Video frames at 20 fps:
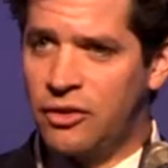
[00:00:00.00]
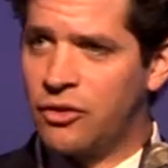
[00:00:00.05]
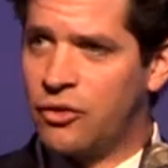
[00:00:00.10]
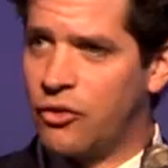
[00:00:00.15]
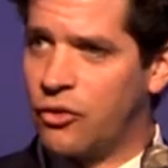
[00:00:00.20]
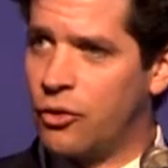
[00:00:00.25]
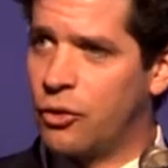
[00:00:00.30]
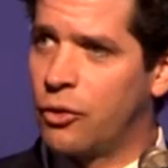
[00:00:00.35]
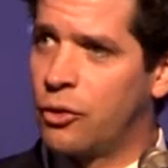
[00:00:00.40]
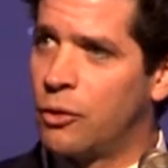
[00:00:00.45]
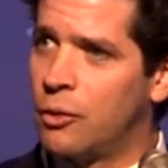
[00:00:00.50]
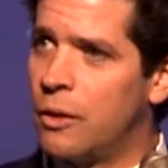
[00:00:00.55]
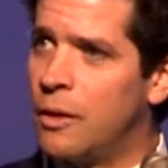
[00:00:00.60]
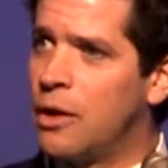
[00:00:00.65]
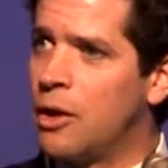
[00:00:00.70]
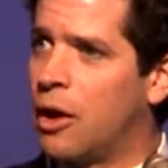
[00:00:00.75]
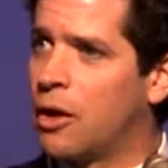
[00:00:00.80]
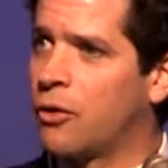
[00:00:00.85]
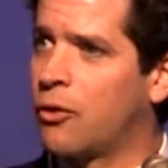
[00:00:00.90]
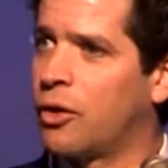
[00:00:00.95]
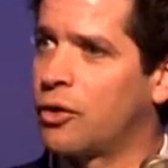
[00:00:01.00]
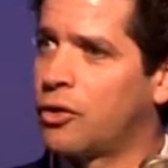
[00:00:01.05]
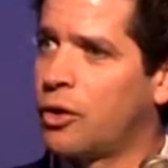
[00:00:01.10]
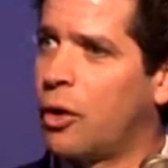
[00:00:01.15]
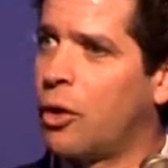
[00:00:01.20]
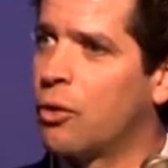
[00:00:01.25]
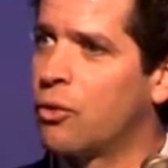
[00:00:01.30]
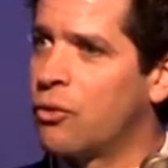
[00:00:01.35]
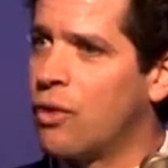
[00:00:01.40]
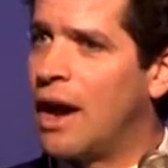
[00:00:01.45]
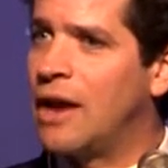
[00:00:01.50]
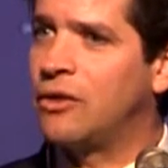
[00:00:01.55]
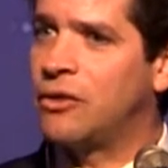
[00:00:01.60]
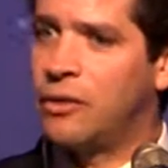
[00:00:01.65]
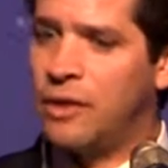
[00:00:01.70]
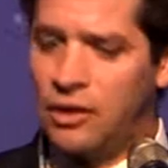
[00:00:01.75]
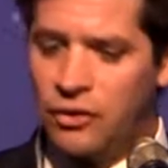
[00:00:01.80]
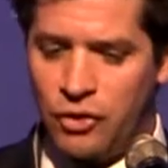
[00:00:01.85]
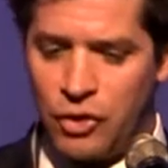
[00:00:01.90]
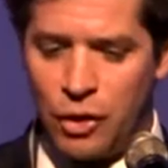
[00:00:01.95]
is true across a whole range of
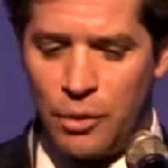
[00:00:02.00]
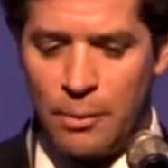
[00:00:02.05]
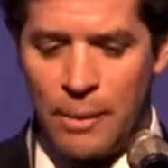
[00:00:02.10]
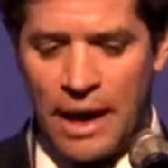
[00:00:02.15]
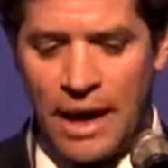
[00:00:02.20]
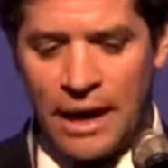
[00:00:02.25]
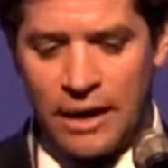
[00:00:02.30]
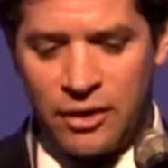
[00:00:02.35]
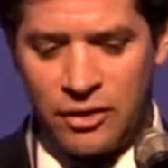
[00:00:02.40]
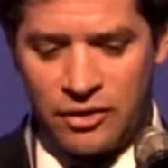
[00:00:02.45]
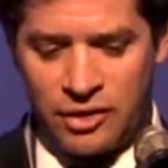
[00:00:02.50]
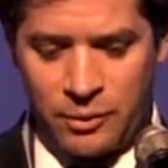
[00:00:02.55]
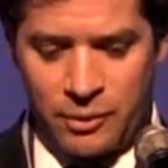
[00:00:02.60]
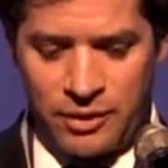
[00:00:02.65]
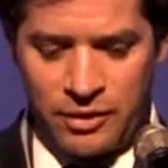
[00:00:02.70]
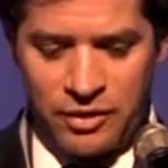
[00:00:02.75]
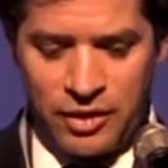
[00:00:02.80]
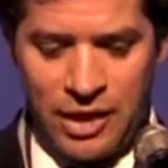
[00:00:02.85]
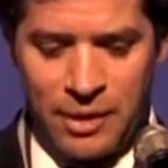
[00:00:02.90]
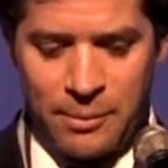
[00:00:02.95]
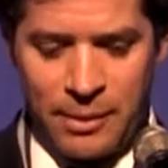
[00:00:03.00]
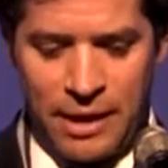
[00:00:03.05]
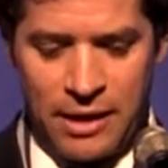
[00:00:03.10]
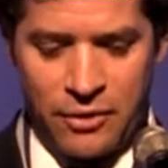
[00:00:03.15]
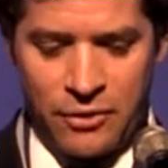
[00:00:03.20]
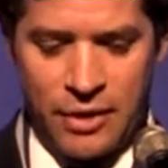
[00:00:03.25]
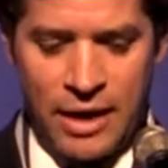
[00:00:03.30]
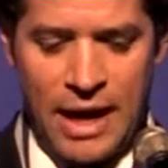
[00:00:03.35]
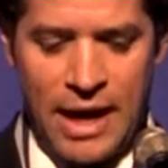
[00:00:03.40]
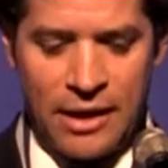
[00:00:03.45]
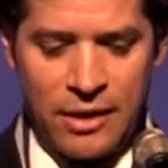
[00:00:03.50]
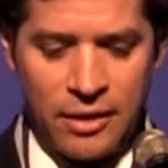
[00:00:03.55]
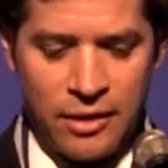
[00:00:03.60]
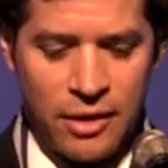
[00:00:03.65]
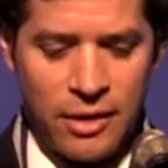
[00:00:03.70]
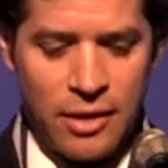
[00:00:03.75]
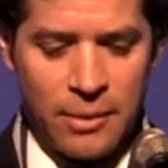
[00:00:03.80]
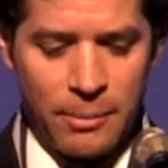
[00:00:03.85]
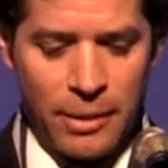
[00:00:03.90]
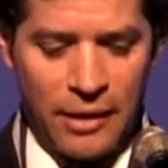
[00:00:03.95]
these new markets that we're seeing being created
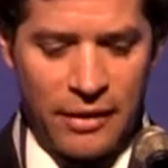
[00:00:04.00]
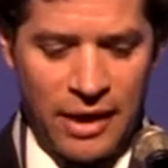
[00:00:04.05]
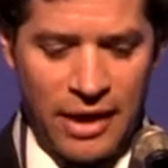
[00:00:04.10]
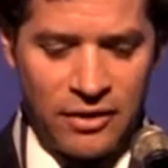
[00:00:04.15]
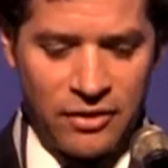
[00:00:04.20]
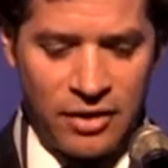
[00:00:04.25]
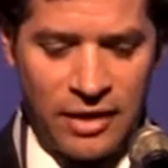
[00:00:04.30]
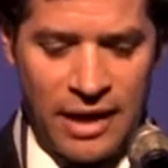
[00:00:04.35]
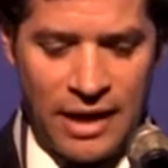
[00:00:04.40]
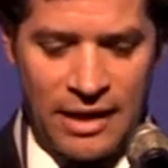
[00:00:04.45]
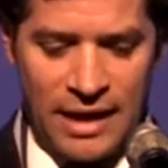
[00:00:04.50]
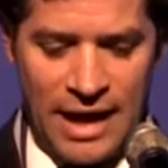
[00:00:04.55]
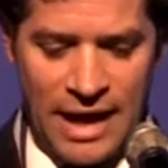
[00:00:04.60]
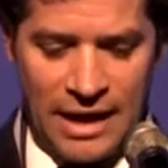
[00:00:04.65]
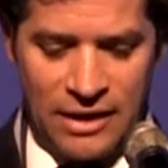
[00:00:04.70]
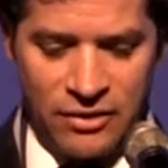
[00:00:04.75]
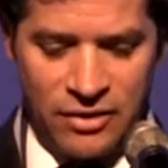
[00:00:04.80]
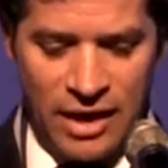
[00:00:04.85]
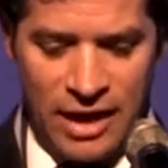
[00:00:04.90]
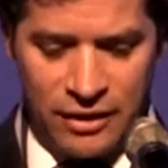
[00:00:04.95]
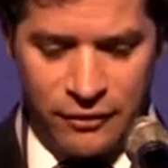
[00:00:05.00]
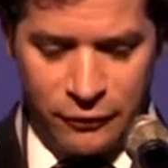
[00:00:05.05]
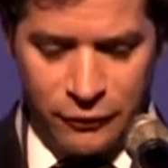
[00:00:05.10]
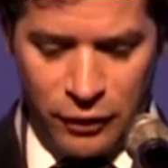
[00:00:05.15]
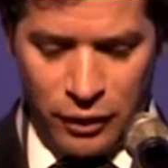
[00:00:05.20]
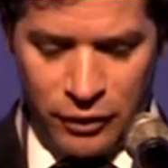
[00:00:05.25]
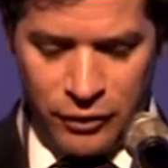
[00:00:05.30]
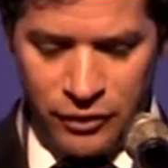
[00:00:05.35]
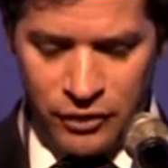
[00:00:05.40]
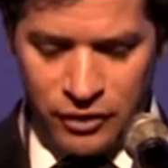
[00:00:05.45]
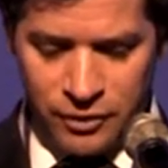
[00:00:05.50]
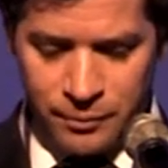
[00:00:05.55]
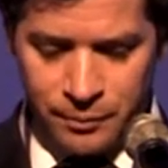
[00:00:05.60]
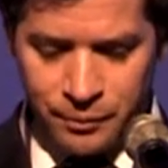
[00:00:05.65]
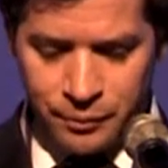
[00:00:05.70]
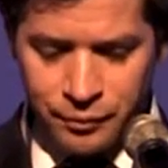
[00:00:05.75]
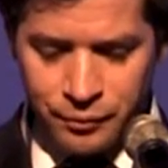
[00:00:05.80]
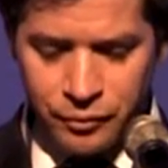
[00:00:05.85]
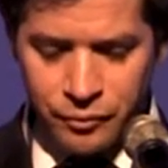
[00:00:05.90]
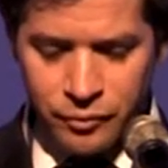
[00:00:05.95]
by the internet and data flows.
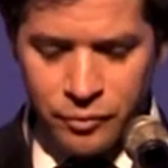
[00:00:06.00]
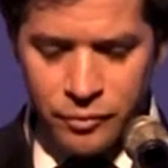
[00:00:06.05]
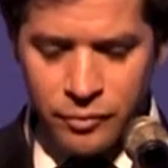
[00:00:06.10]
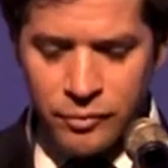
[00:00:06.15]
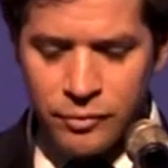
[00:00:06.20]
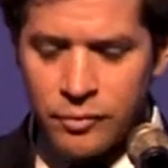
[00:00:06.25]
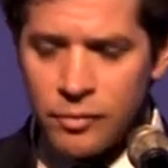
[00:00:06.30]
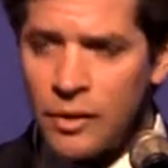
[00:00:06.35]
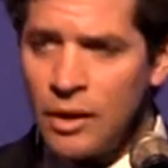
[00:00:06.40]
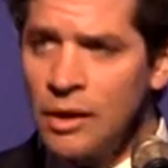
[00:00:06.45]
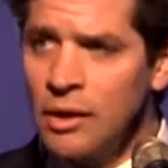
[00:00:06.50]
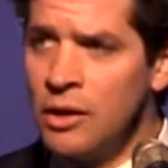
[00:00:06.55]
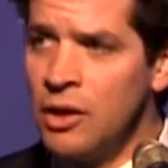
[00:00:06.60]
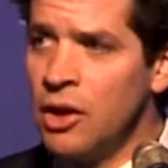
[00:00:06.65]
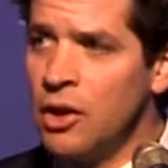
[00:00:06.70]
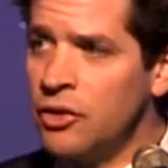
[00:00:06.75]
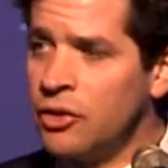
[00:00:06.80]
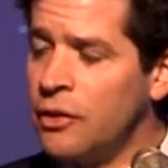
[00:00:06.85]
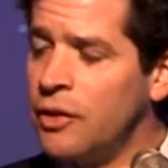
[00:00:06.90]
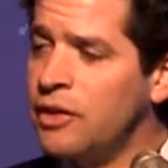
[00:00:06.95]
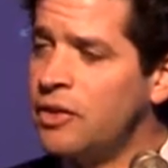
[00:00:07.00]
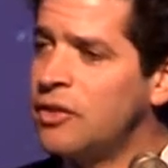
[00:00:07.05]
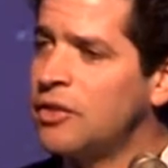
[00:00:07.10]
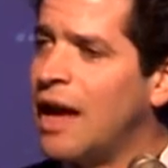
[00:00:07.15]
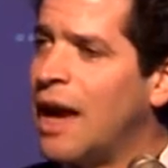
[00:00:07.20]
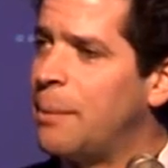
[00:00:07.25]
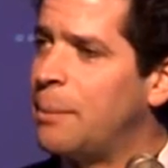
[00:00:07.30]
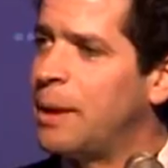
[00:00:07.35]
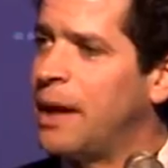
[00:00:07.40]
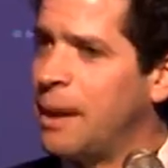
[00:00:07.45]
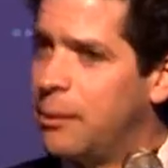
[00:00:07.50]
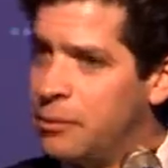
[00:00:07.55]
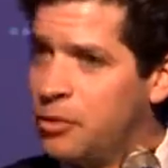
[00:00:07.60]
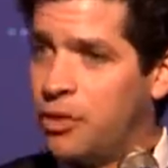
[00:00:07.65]
So this is happening